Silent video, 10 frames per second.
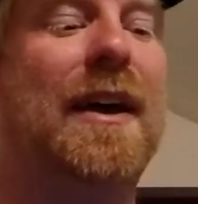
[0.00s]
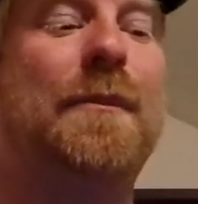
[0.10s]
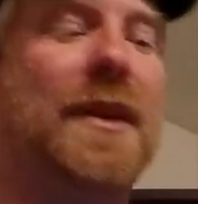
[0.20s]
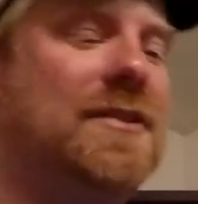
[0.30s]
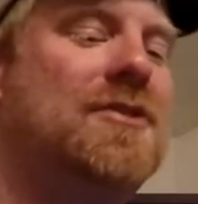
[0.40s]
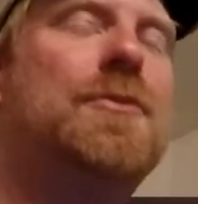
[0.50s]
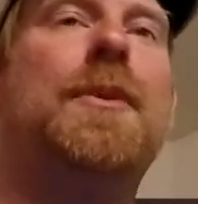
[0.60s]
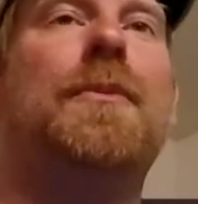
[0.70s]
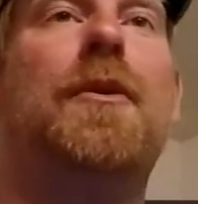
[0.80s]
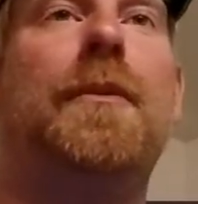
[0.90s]
Been super
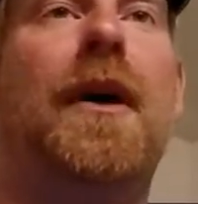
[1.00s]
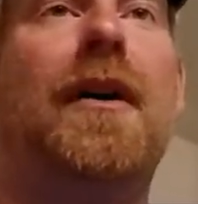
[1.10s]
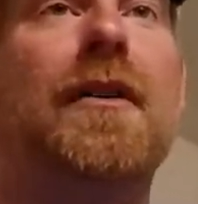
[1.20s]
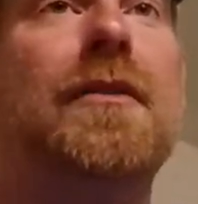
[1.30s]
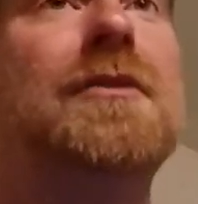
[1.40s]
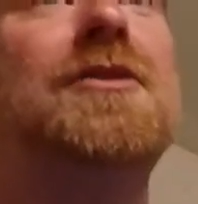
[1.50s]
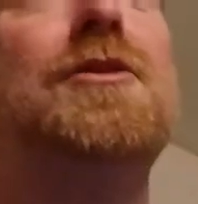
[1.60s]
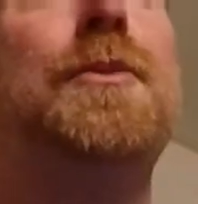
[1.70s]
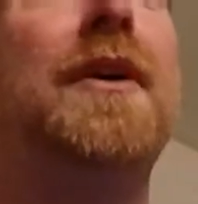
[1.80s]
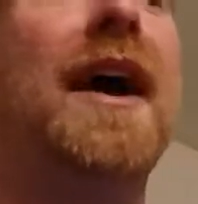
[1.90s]
mobile,
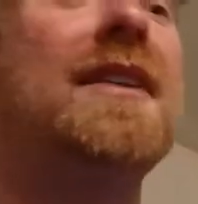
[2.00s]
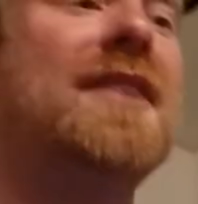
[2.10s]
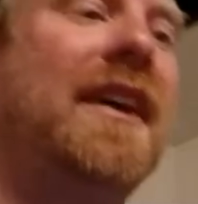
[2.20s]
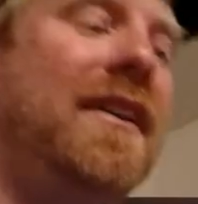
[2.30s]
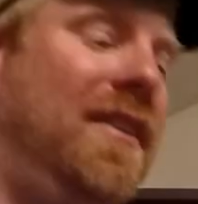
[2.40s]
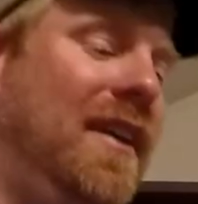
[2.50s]
super agile.